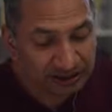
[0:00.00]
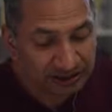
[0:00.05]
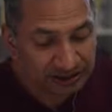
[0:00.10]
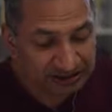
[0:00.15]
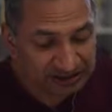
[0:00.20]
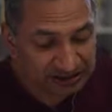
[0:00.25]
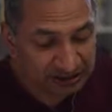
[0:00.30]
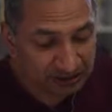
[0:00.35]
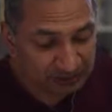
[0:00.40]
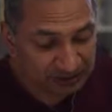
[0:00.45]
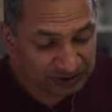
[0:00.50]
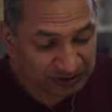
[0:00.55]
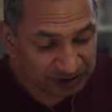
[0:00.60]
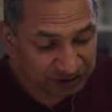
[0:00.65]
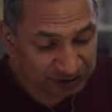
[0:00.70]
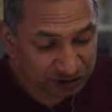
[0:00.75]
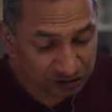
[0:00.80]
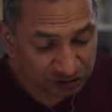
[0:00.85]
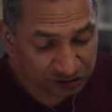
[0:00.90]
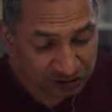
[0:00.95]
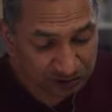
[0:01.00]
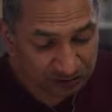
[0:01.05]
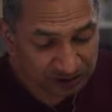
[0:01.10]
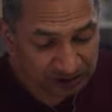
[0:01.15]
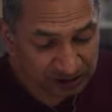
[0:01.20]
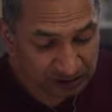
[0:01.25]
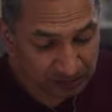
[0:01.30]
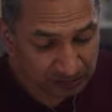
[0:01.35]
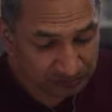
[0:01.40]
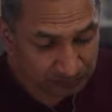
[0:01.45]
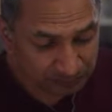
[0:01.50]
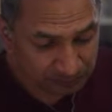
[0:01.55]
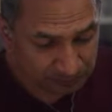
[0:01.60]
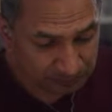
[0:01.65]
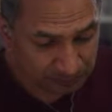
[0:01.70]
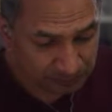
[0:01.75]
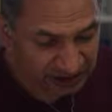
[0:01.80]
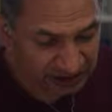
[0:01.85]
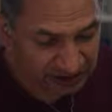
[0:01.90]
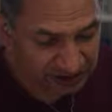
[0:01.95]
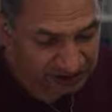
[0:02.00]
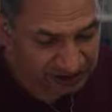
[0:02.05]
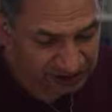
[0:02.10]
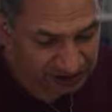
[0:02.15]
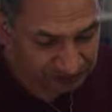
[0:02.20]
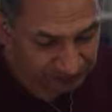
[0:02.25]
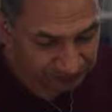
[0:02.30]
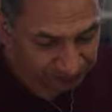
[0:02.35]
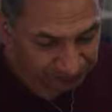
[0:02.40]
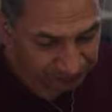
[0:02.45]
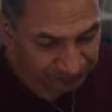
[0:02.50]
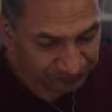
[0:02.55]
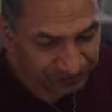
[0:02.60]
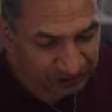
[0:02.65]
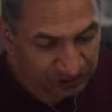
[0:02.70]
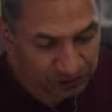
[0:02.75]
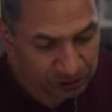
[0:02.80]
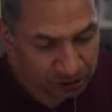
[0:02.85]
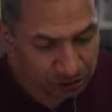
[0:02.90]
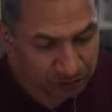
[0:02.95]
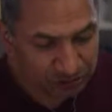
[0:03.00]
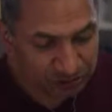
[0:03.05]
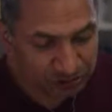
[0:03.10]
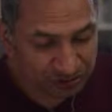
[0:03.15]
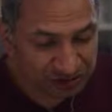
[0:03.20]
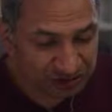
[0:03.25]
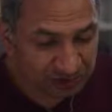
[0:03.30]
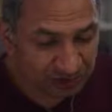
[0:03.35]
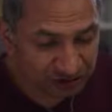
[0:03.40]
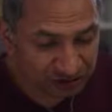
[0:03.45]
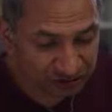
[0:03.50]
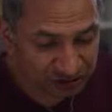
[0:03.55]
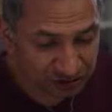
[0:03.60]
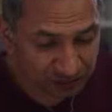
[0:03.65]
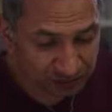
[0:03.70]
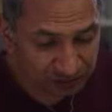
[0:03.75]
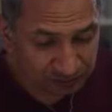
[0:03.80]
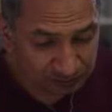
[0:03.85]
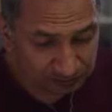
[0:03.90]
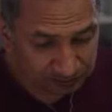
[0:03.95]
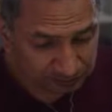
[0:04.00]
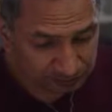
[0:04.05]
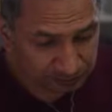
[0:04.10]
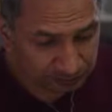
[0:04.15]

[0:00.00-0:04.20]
establishing social media pages, who is responsible,